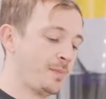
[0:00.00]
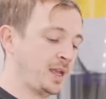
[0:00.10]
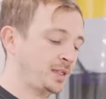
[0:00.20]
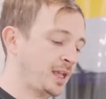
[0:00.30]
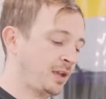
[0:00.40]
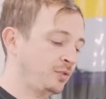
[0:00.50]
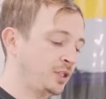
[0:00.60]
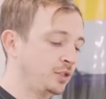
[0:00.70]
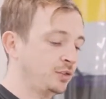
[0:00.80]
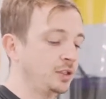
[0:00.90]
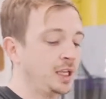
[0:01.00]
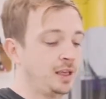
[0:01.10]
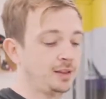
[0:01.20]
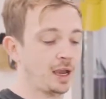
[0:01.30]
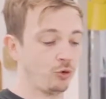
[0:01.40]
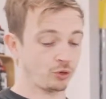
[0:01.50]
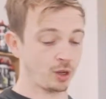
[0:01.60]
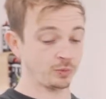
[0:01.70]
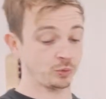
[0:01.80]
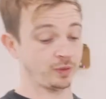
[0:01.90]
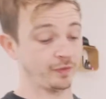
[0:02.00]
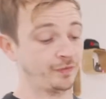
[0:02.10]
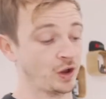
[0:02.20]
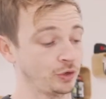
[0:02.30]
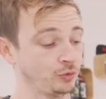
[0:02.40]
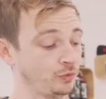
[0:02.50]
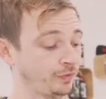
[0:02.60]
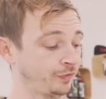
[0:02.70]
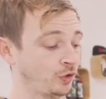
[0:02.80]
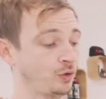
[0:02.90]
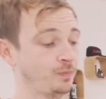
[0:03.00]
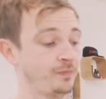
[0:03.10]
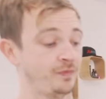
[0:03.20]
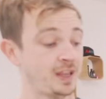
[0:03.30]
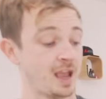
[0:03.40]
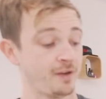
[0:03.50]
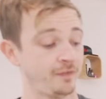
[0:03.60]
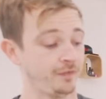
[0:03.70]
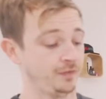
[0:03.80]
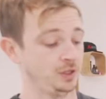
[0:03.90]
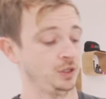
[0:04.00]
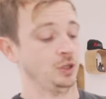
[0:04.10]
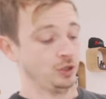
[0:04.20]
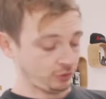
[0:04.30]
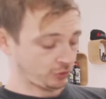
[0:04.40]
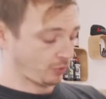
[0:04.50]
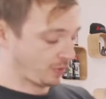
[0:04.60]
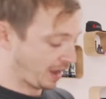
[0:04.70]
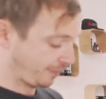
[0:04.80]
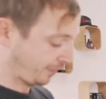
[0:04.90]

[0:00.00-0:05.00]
mass housing. That all comes with a file from VF. So air